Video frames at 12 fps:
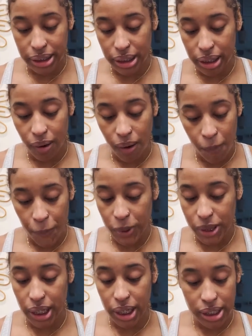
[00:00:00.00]
to your own
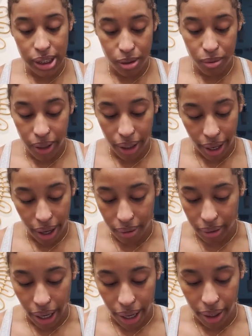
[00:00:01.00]
music until you get out.
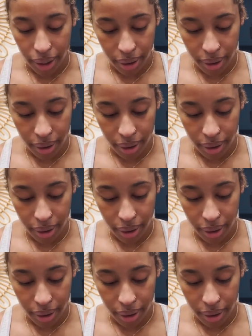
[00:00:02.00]
Like